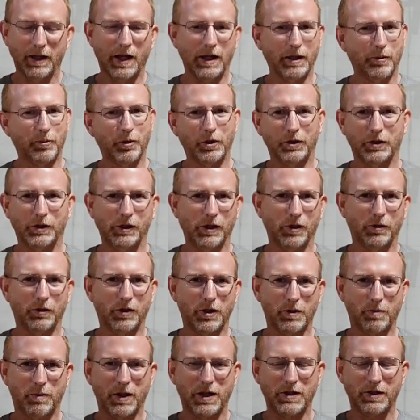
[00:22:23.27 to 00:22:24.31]
I can put together
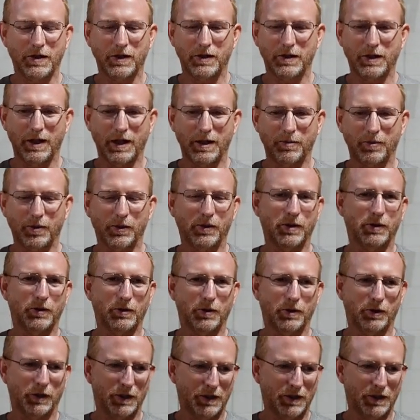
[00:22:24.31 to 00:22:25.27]
this basting tape, you know,